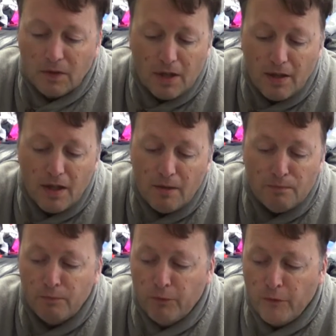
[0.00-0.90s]
they're
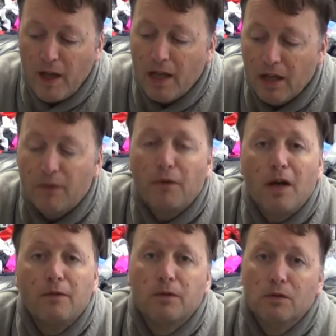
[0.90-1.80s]
fairly
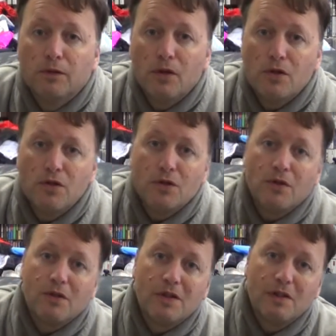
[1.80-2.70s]
faithful versions,
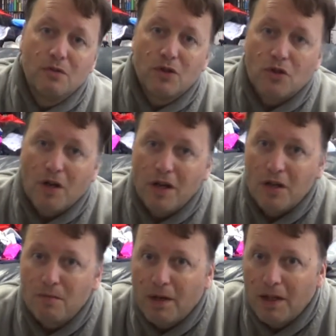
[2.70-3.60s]
although it's a little
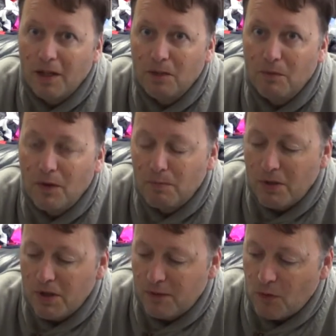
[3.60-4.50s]
strange playing them with the
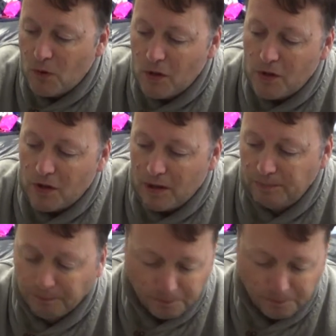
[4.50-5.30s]
PS4 controller.